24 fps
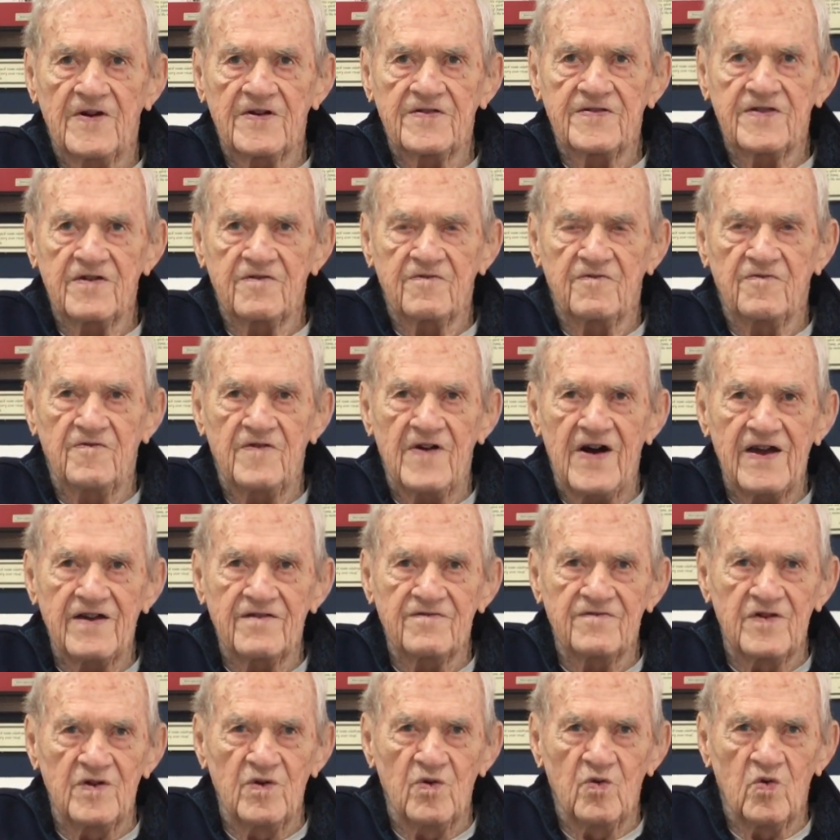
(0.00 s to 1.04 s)
think,
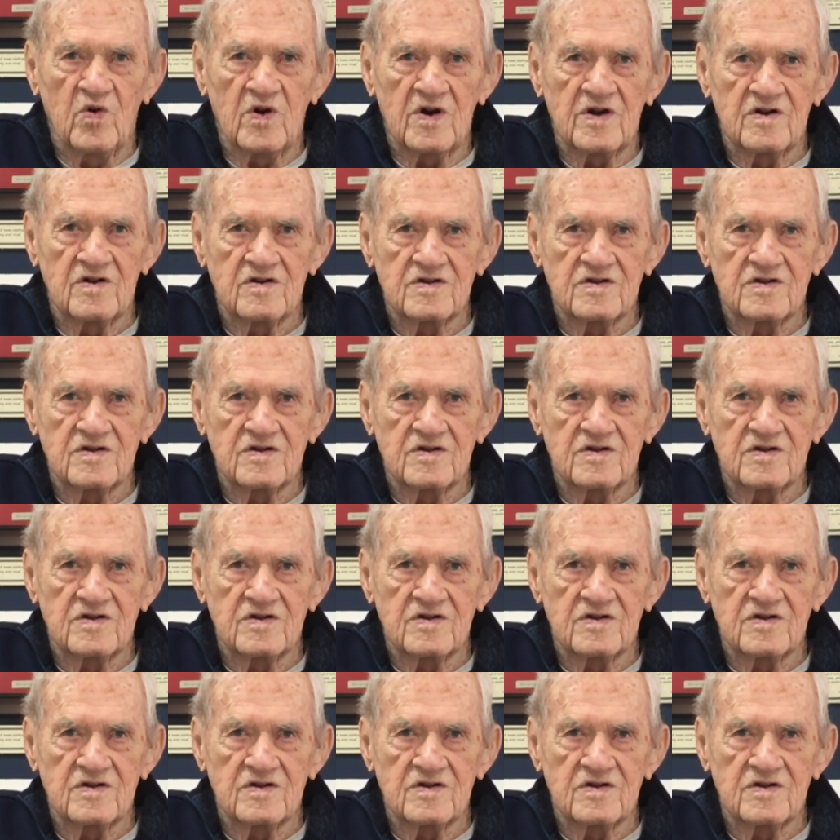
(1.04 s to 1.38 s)
5-1 or